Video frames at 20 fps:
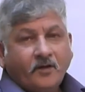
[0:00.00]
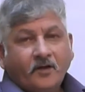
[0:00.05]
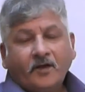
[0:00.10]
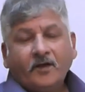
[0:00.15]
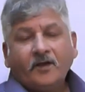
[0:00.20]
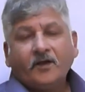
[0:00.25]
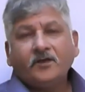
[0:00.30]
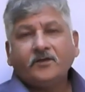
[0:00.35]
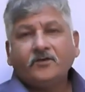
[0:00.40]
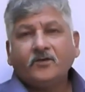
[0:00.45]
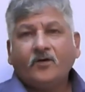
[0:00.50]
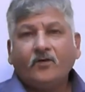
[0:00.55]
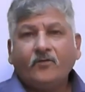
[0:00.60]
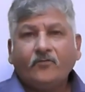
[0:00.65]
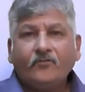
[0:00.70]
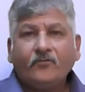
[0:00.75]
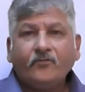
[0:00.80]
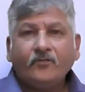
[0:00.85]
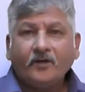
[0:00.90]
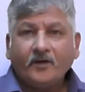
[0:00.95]
is
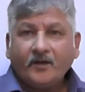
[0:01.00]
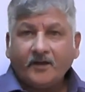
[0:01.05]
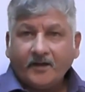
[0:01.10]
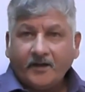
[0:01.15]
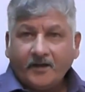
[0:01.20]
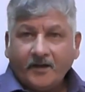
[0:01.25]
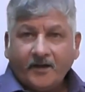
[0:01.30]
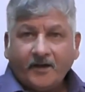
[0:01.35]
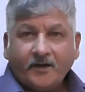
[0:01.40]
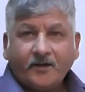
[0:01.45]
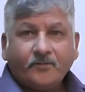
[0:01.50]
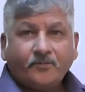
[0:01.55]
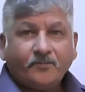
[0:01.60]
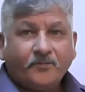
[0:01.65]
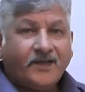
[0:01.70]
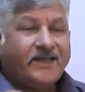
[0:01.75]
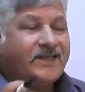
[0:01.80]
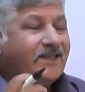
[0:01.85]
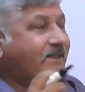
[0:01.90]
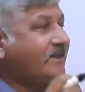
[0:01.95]
of 8
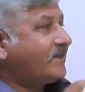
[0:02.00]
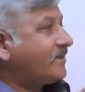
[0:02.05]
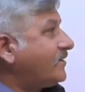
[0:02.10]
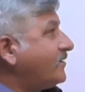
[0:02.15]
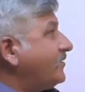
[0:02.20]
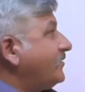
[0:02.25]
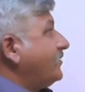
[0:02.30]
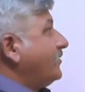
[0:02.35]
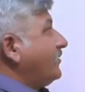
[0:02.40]
pins.